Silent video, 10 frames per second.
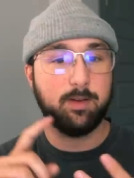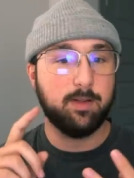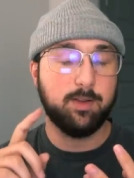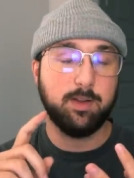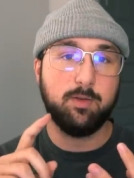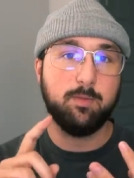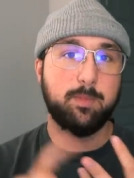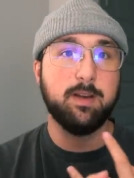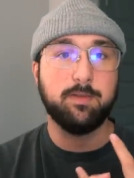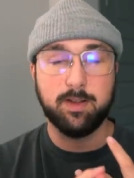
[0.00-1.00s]
giving you
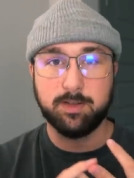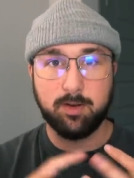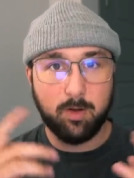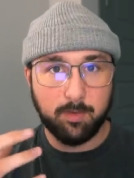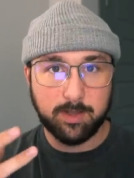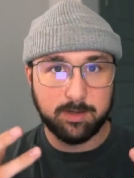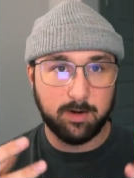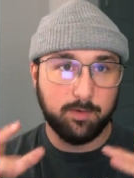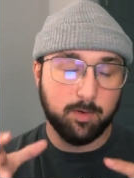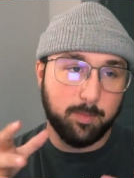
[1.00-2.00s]
benefits, all that
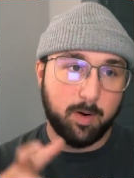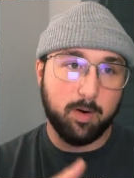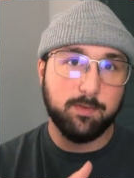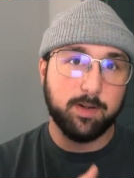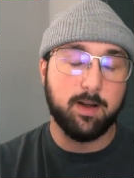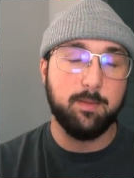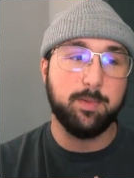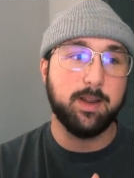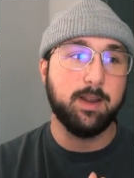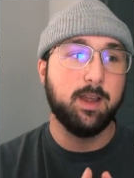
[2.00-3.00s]
stuff. You're a part of the
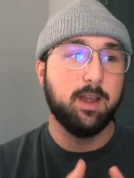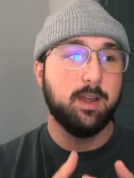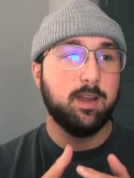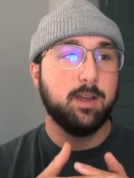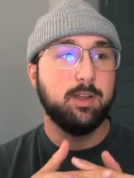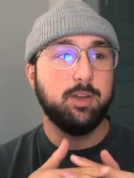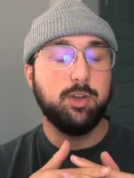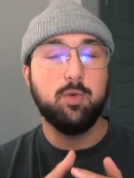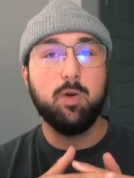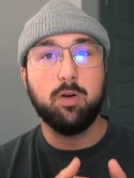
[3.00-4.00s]
company.
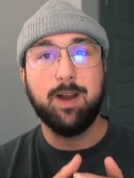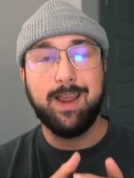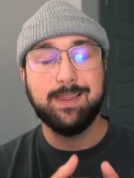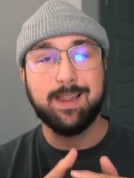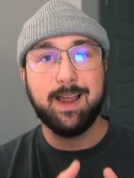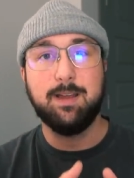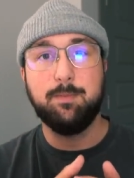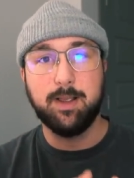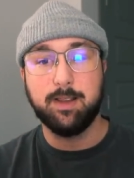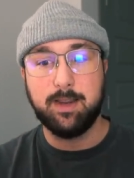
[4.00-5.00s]
You are a
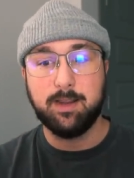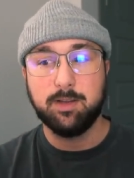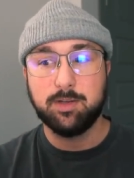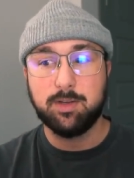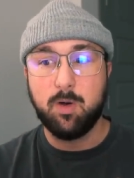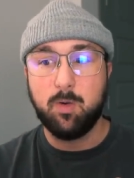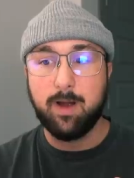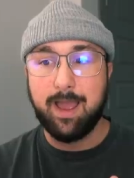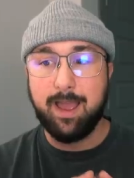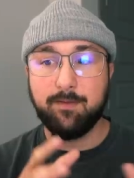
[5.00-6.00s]
liability. So
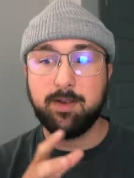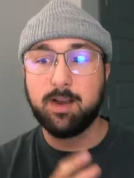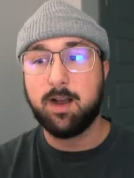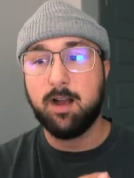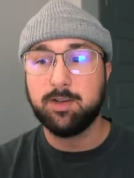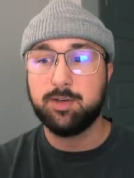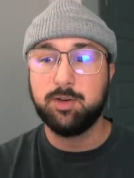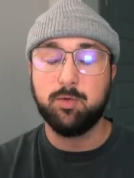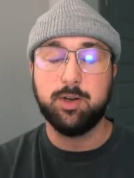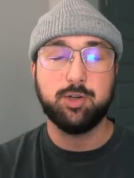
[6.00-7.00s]
having a college
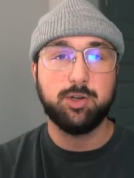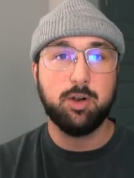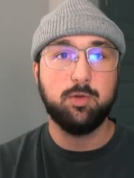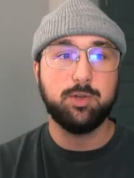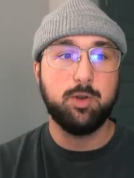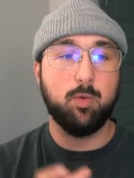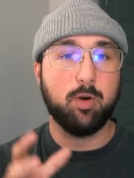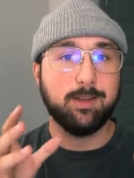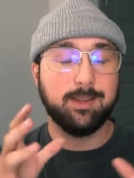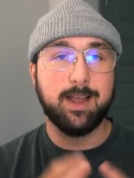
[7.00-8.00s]
degree shows you
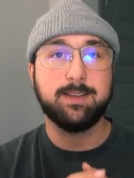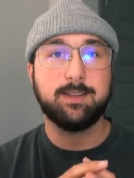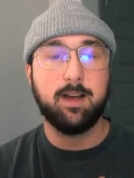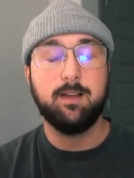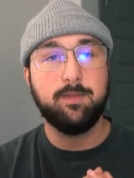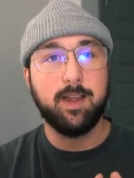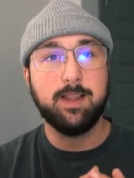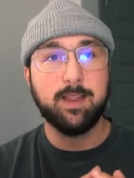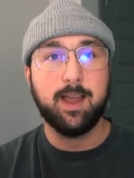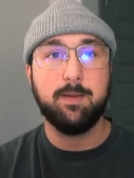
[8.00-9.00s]
are less of a
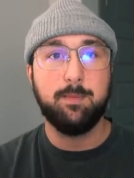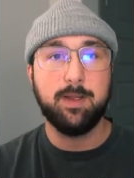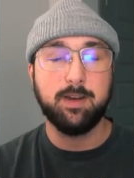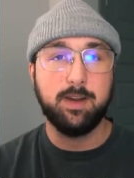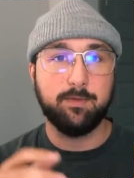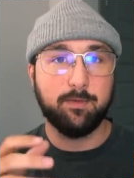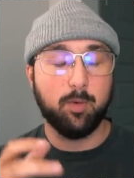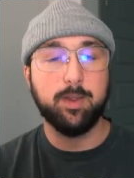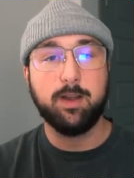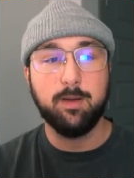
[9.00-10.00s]
liability
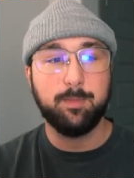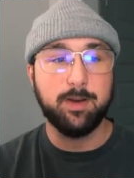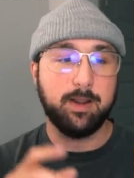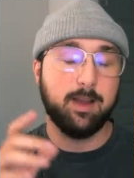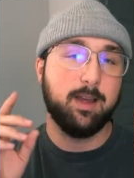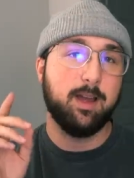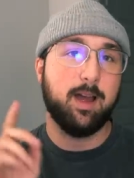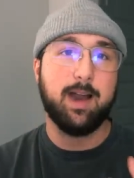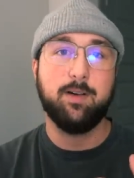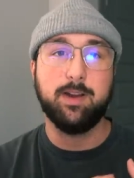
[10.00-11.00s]
for the company
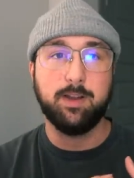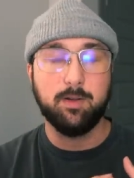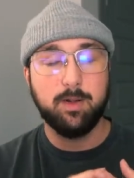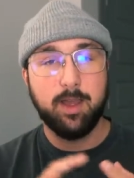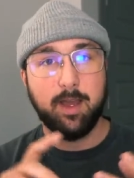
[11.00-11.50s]
hiring you.